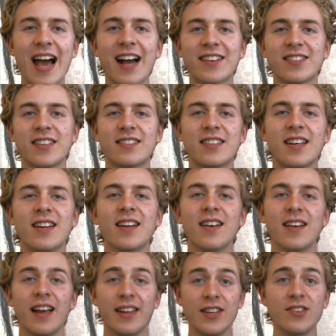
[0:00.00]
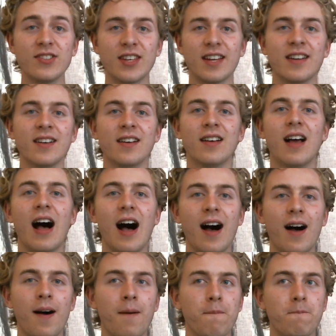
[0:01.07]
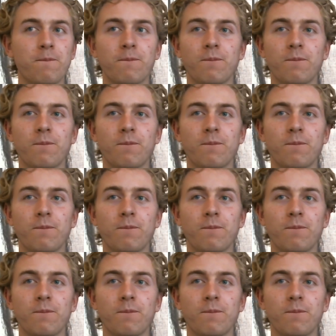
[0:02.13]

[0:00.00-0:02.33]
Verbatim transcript: access it and use it. Other